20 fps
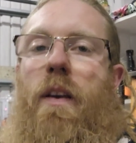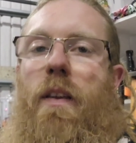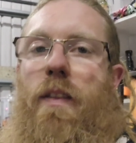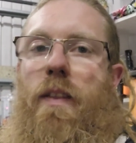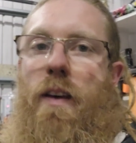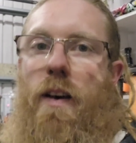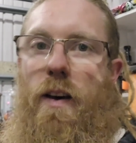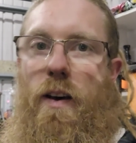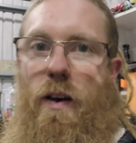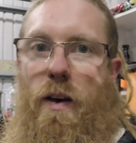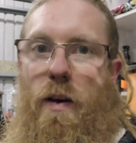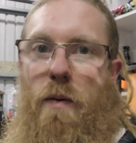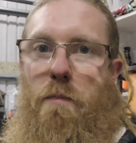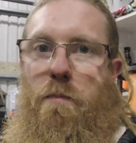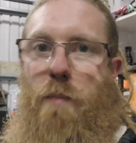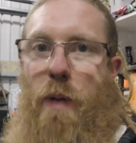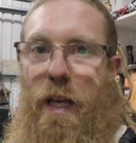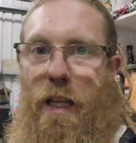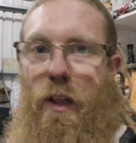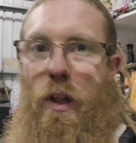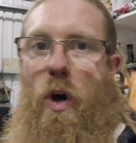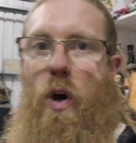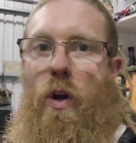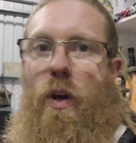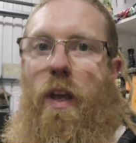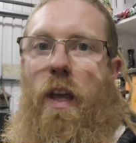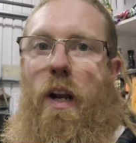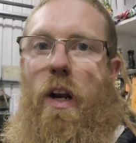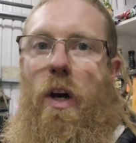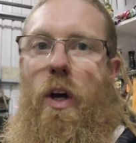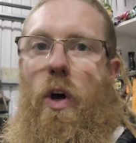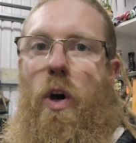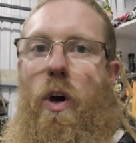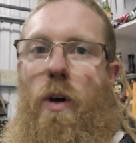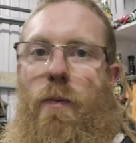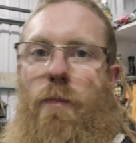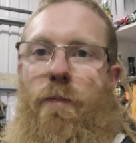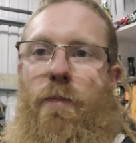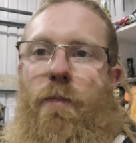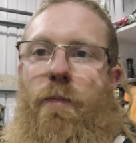the big lock kit I got,